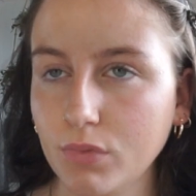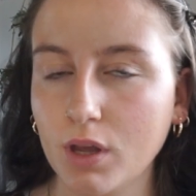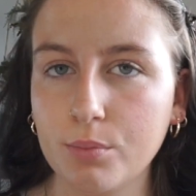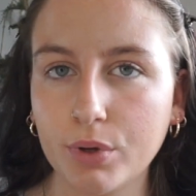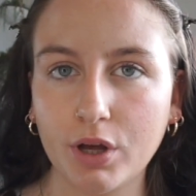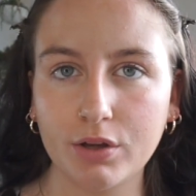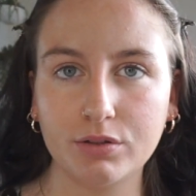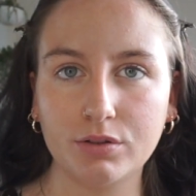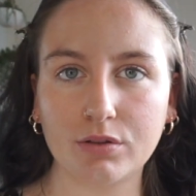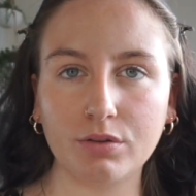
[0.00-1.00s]
And
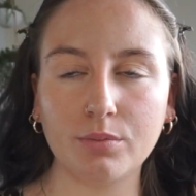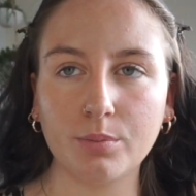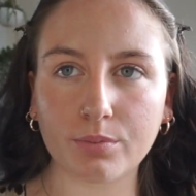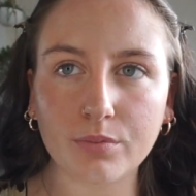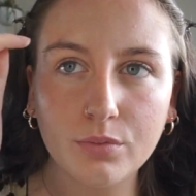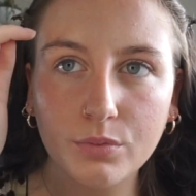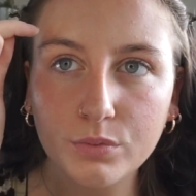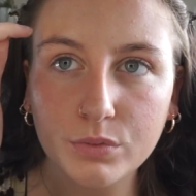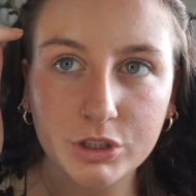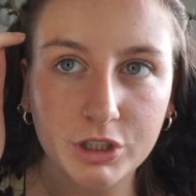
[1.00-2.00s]
because
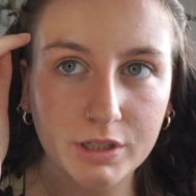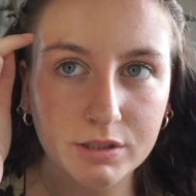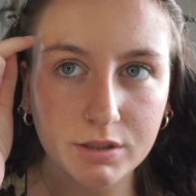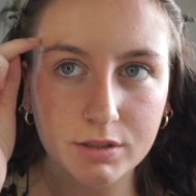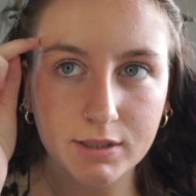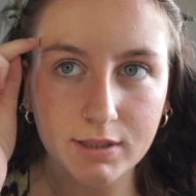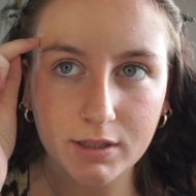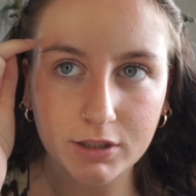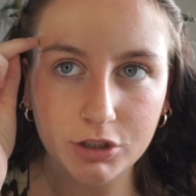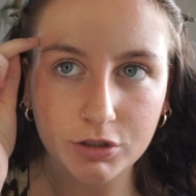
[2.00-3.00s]
we're just concealing
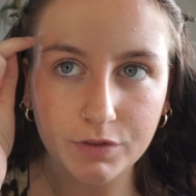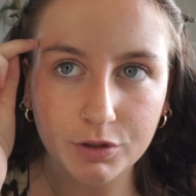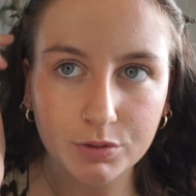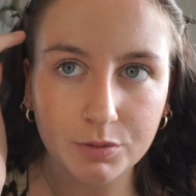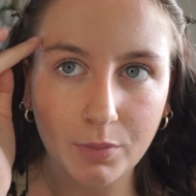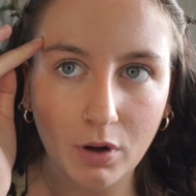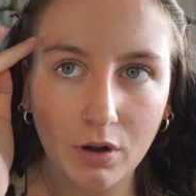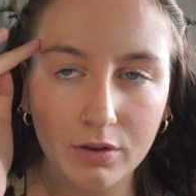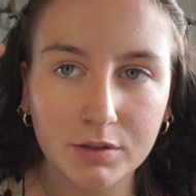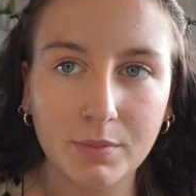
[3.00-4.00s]
each individual
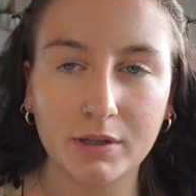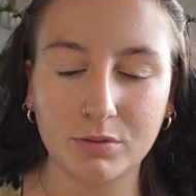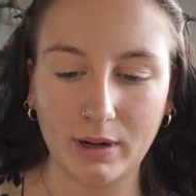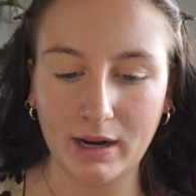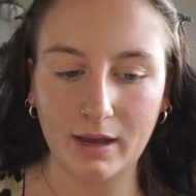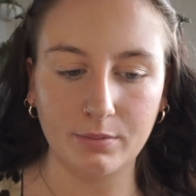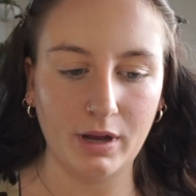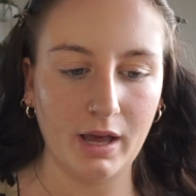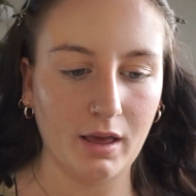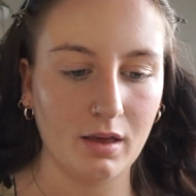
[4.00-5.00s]
spot, this makes us quite
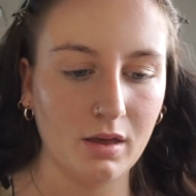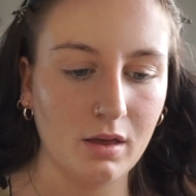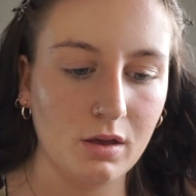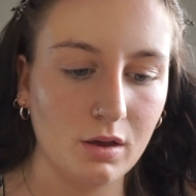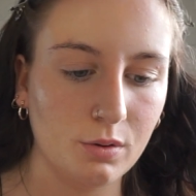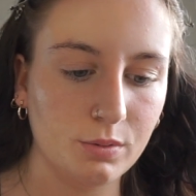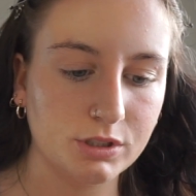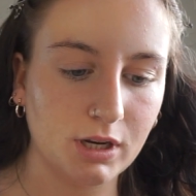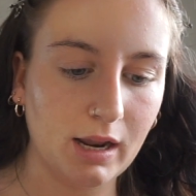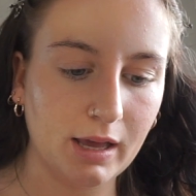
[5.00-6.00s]
lightweight,
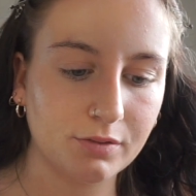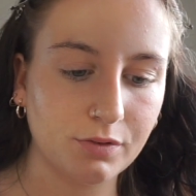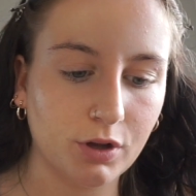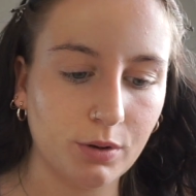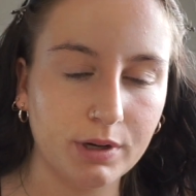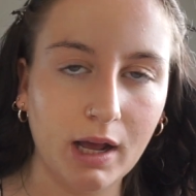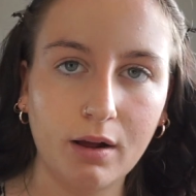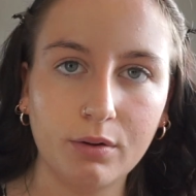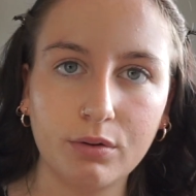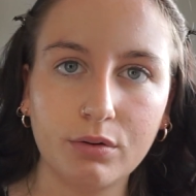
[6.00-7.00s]
which I like for going
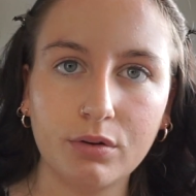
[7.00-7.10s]
out.